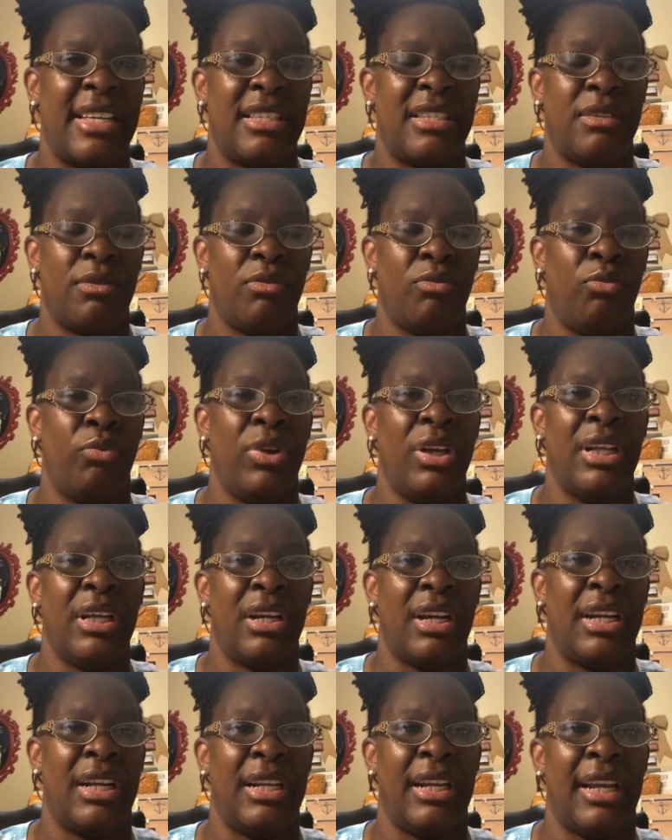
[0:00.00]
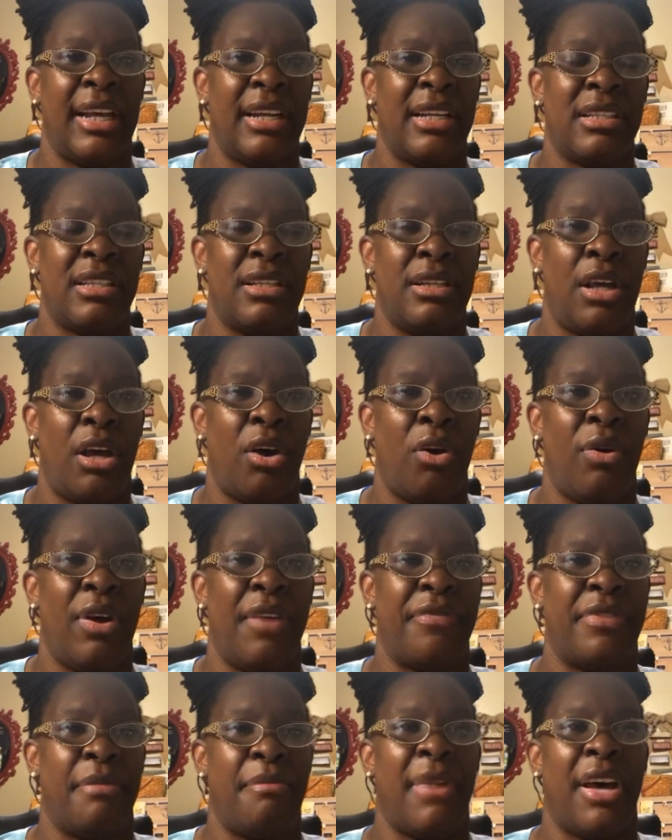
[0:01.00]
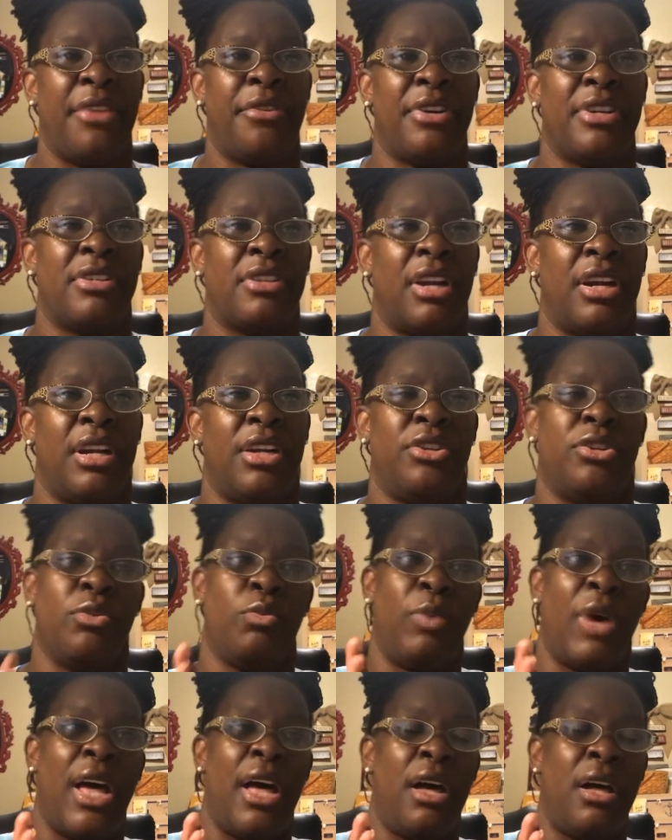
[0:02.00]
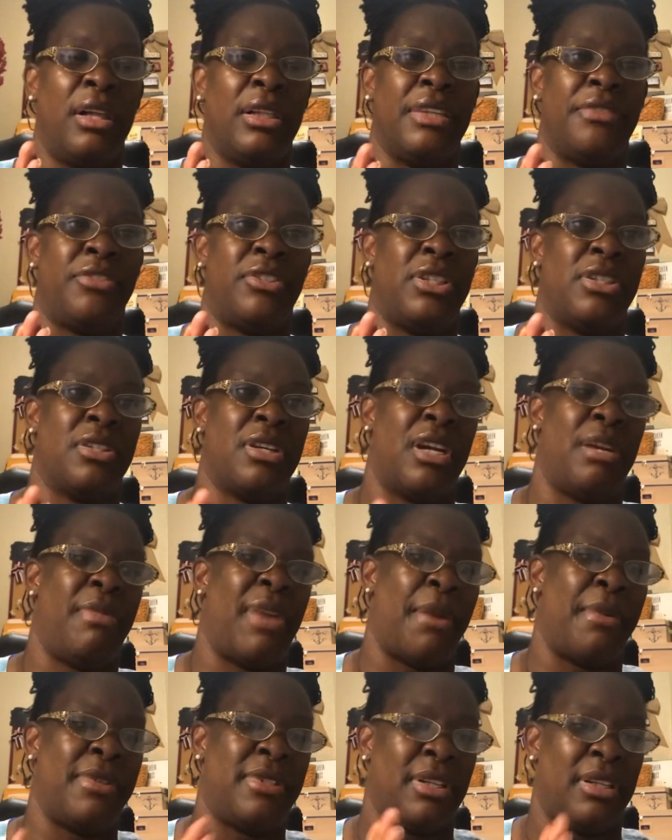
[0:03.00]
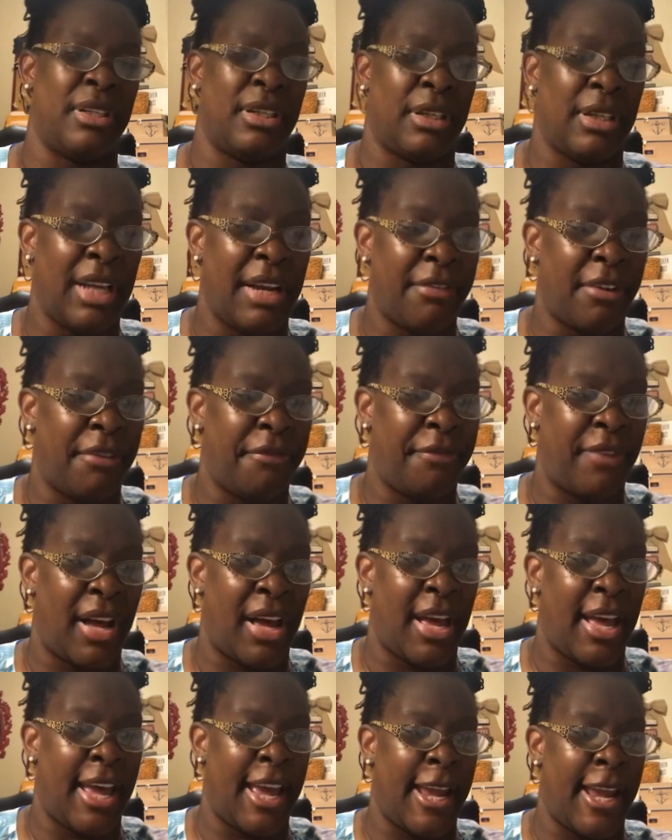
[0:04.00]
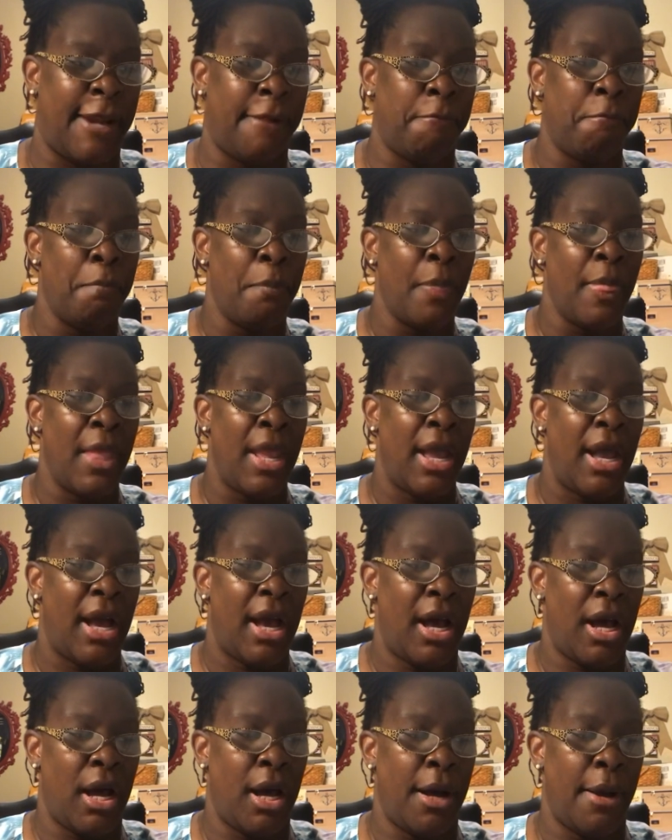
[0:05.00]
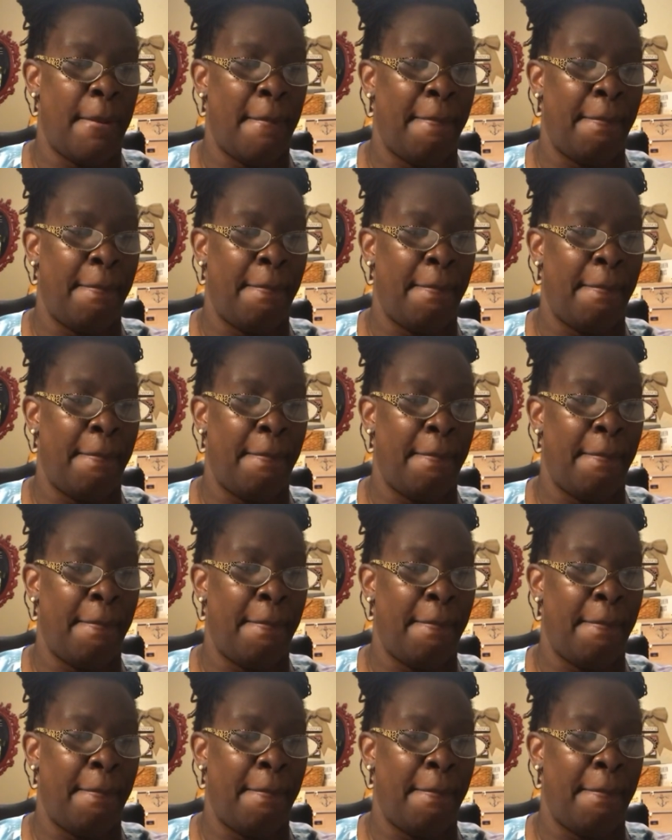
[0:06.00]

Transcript: one of the things that's really going to let us know if the mother is going to do well, if she's going to be able to deliver fine,